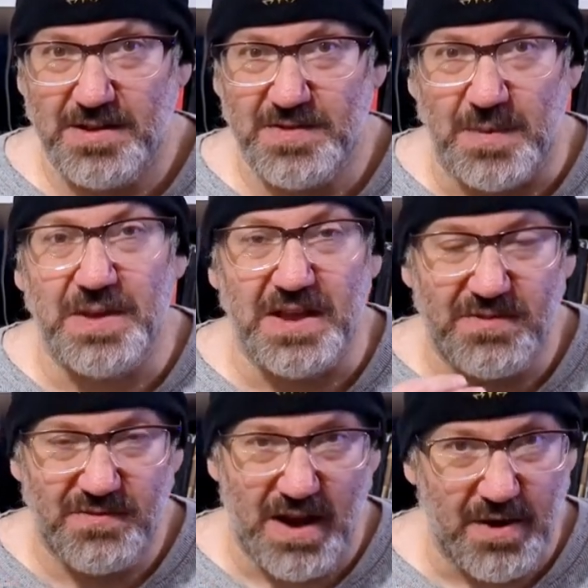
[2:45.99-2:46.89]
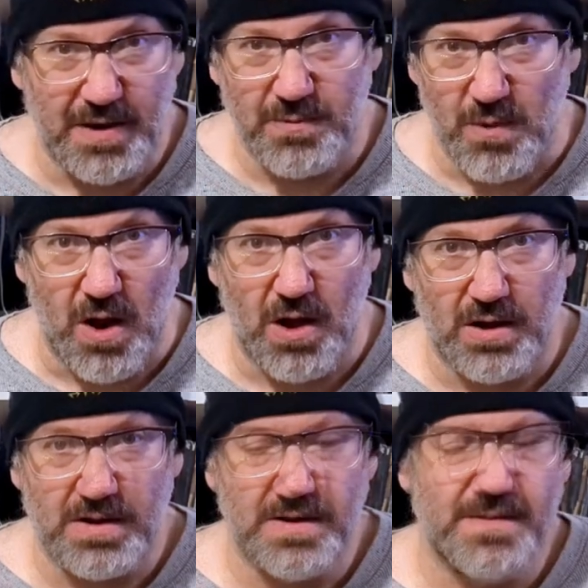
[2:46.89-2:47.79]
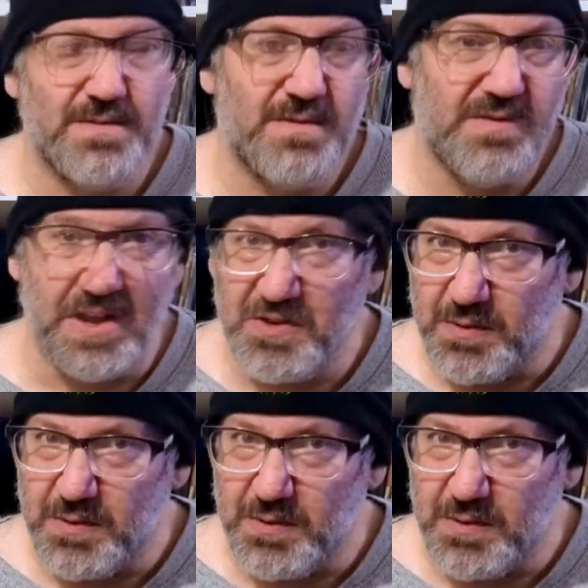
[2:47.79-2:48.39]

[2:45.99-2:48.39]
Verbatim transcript: Something is very wrong. Finished